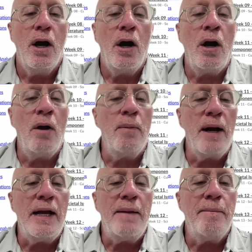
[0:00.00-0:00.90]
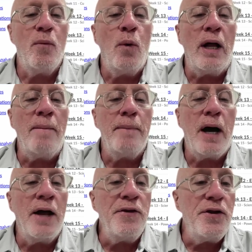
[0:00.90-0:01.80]
All right. Well,
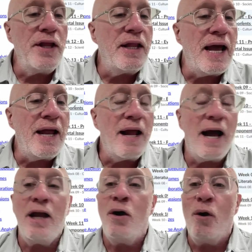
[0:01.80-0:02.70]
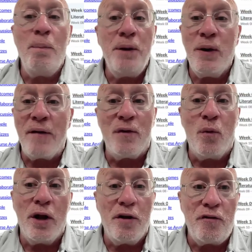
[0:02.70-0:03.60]
other than that, I hope you have a
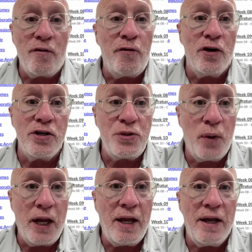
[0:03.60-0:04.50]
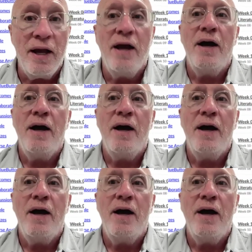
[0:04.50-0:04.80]
wonderful first week.